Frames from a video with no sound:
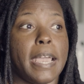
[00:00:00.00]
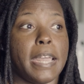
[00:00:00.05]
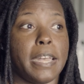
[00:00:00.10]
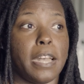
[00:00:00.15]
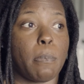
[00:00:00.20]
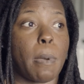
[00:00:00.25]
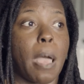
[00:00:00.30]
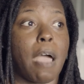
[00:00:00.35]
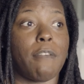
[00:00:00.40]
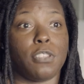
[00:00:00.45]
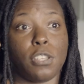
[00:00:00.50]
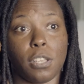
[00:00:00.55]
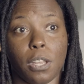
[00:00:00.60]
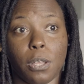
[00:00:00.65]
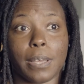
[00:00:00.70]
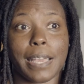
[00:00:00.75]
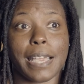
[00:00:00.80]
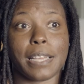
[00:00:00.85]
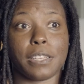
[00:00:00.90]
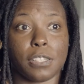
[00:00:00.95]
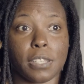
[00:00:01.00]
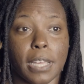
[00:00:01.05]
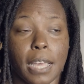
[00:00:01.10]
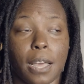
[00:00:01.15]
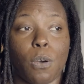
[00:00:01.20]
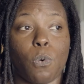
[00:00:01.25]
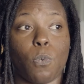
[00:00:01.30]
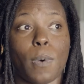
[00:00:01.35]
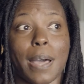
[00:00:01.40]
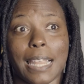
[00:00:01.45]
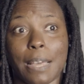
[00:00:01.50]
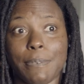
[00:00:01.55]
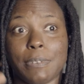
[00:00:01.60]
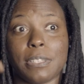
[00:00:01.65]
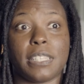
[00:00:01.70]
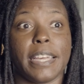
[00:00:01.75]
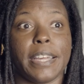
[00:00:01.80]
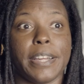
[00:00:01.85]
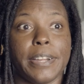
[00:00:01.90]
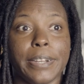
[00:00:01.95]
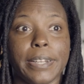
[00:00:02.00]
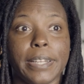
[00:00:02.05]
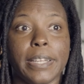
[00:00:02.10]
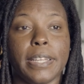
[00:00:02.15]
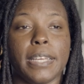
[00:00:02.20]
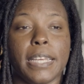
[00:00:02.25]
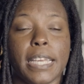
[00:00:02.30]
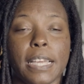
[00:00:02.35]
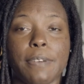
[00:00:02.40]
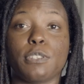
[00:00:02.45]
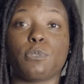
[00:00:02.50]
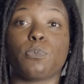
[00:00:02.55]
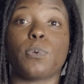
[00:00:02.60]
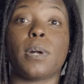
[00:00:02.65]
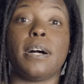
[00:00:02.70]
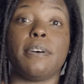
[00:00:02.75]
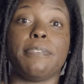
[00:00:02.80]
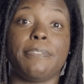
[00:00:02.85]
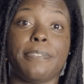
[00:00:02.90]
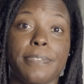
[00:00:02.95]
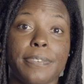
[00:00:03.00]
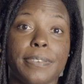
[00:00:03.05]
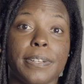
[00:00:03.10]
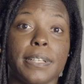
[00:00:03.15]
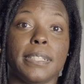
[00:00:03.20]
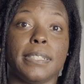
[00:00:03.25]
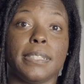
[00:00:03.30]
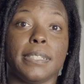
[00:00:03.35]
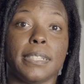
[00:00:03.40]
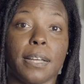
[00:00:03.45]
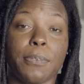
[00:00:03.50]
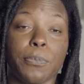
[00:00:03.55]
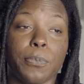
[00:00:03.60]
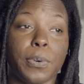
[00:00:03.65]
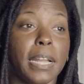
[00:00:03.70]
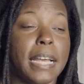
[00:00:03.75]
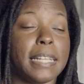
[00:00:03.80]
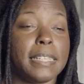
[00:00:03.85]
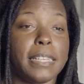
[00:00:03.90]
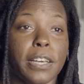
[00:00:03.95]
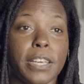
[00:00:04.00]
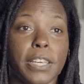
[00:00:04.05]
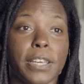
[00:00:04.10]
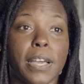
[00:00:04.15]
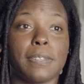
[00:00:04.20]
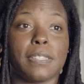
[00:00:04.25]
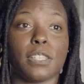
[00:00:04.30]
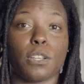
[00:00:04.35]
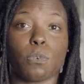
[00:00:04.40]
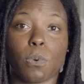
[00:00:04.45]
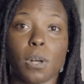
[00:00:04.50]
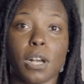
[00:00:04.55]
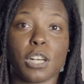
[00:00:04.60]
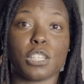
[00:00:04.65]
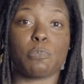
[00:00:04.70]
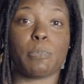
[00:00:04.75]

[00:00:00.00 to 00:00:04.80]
ended up having to do a location scout while I was there. It was rough. When I tell you I was in the wrong